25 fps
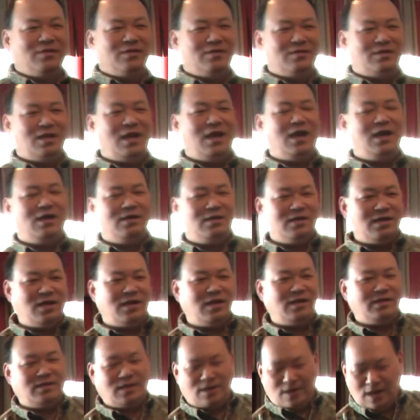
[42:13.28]

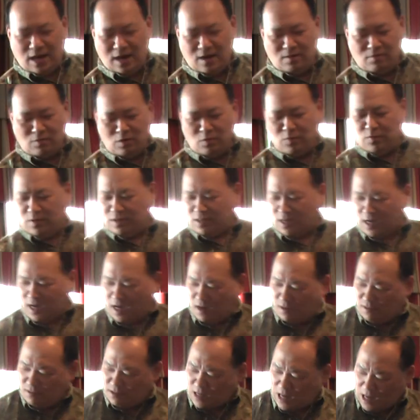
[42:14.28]
The arrow with the
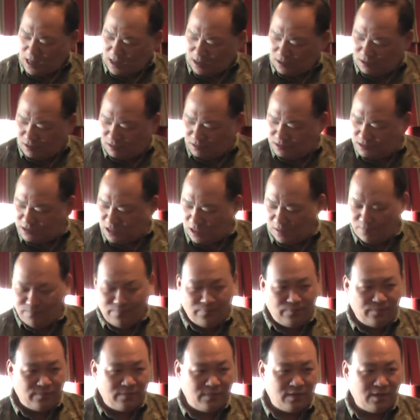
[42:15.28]
arrow target concept,
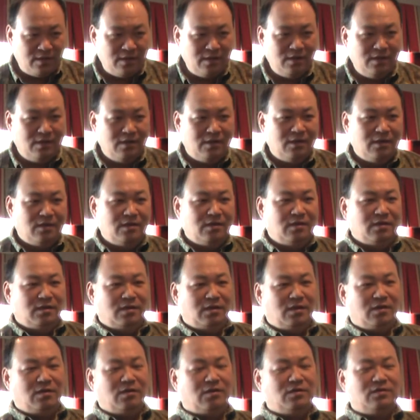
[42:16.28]

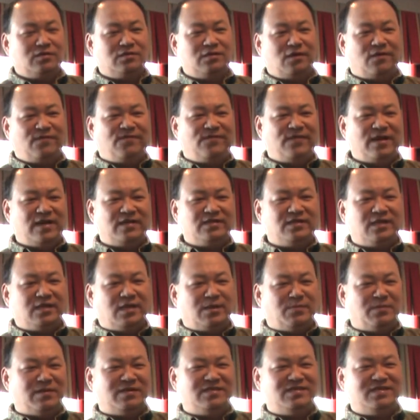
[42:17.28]
it's going to stop flexing
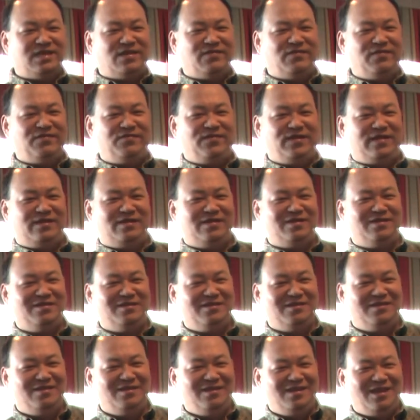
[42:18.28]
about 7 feet
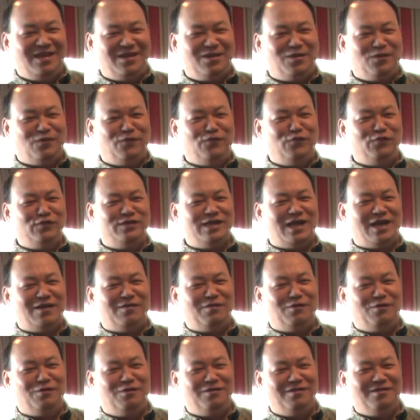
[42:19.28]
and go full
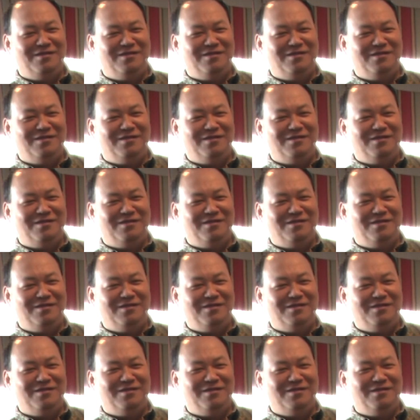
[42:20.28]
gyro.